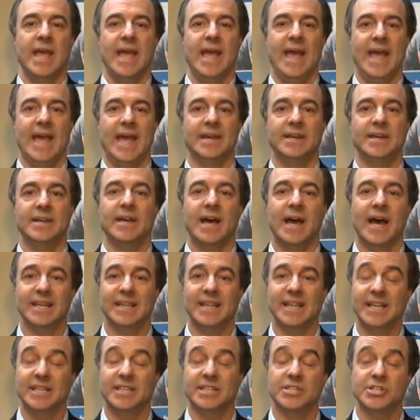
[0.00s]
And I'd
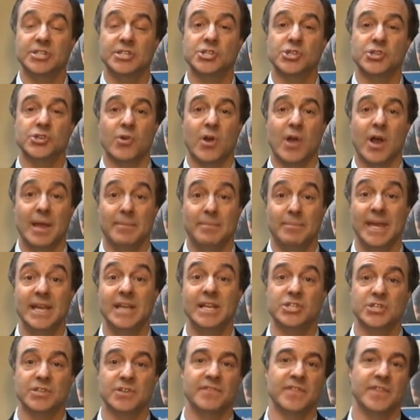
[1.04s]
like to describe
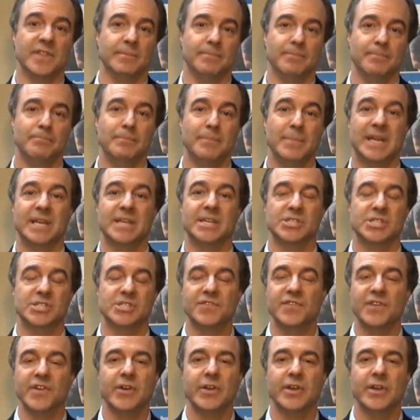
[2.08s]
each of them because it's
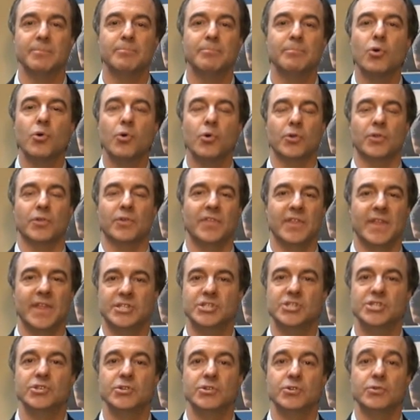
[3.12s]
very important
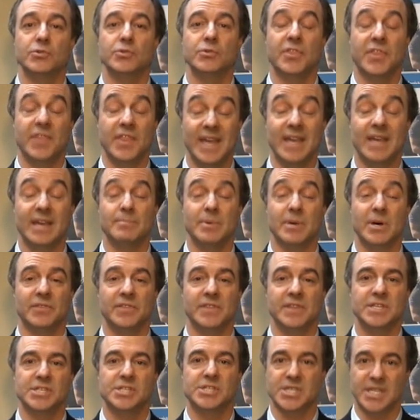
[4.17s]
that you think about
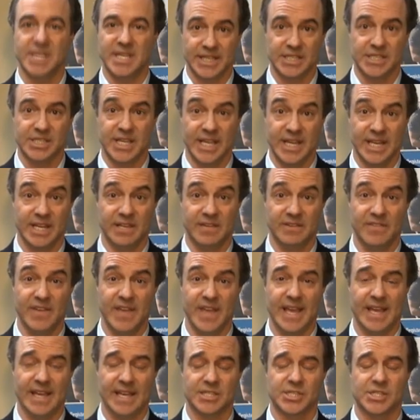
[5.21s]
these things in
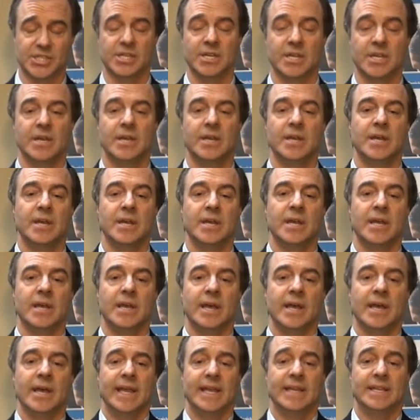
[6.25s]
advance.
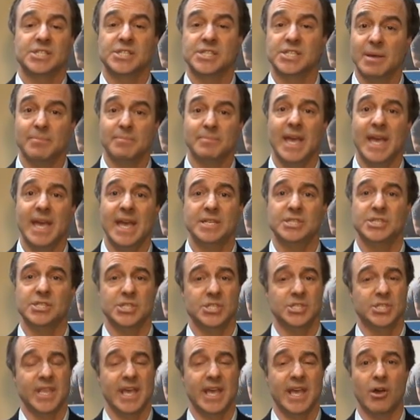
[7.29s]
In some
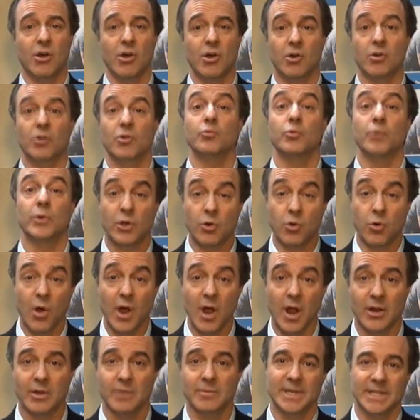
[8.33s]
cases, they are
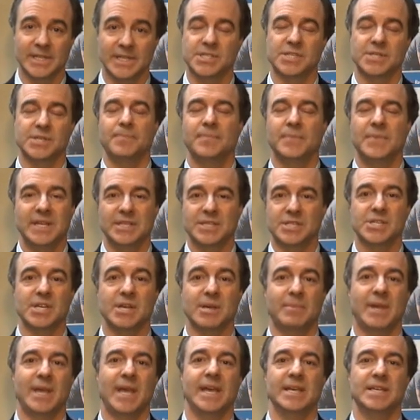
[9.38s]
requirements. In
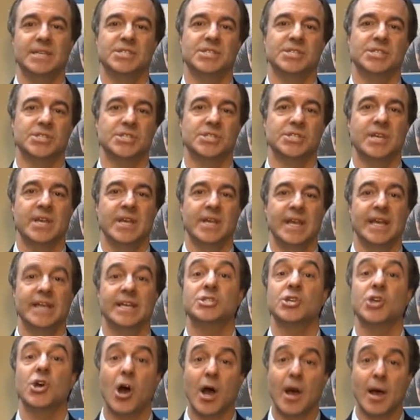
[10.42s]
some cases,
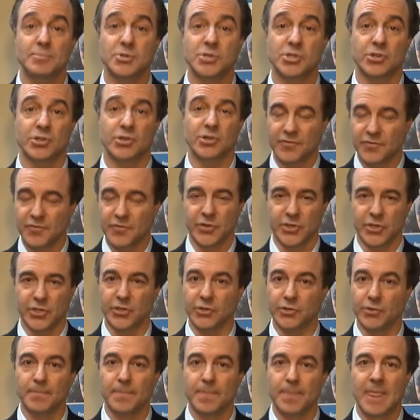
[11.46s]
it's optional for
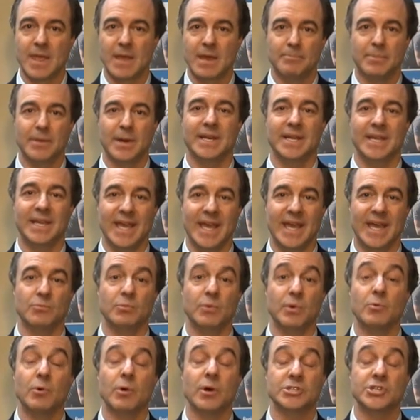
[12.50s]
you. But again,
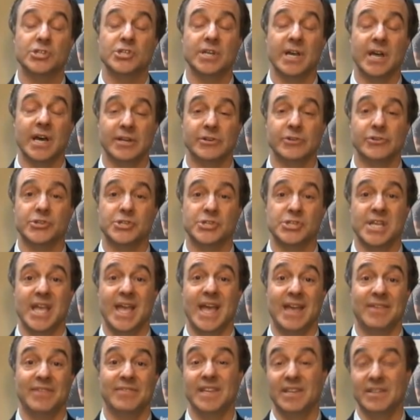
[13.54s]
we want you to
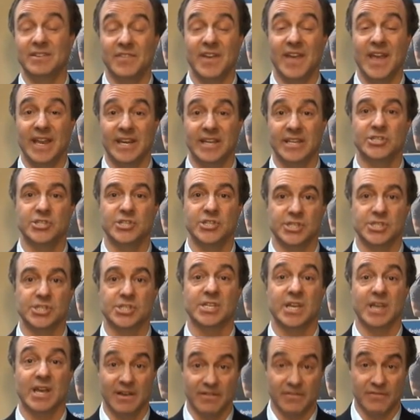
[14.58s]
understand the
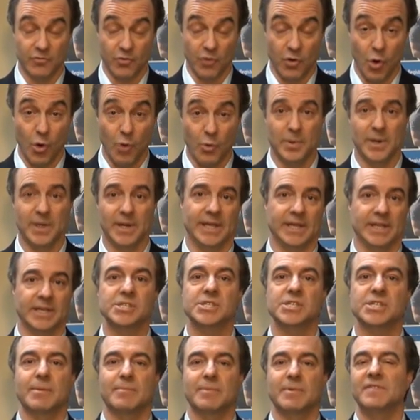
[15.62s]
advantages of opening
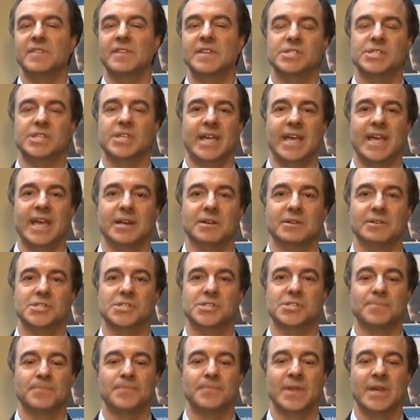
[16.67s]
some of these
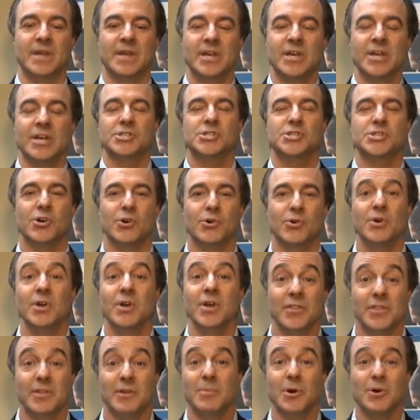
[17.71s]
accounts.
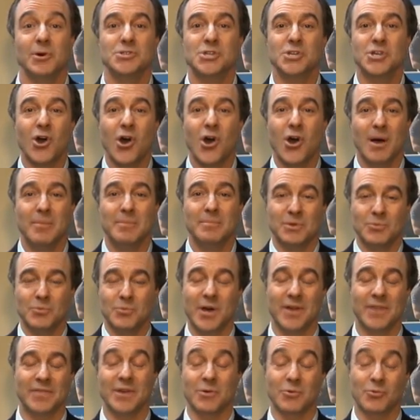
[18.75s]
So the most common
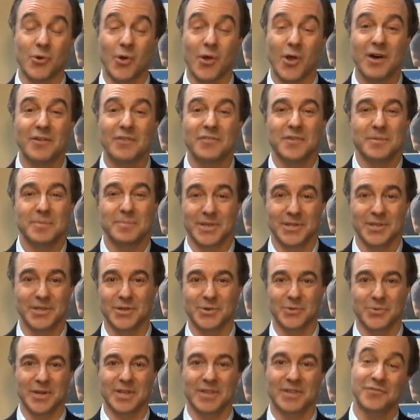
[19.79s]
one that we're all
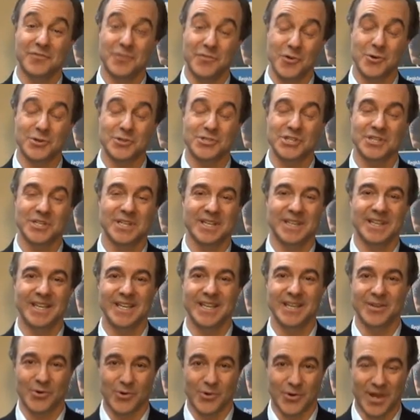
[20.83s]
familiar with,
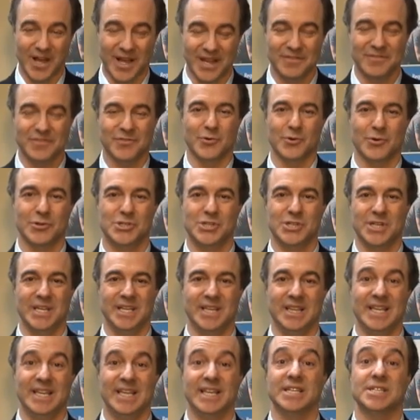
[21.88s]
fortunately or
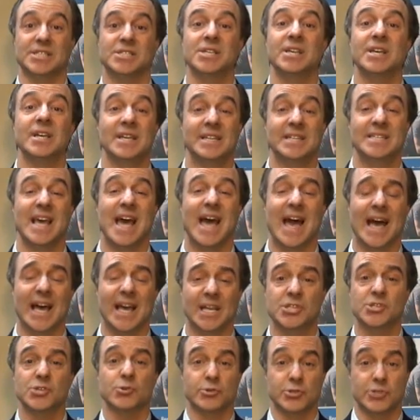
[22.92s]
unfortunately, is
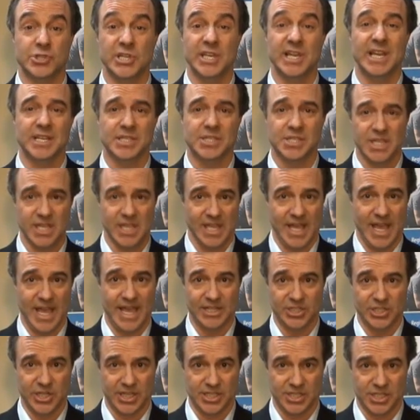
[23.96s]
tax or
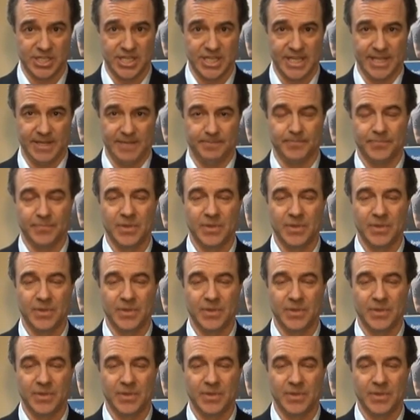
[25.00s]
GST, HST.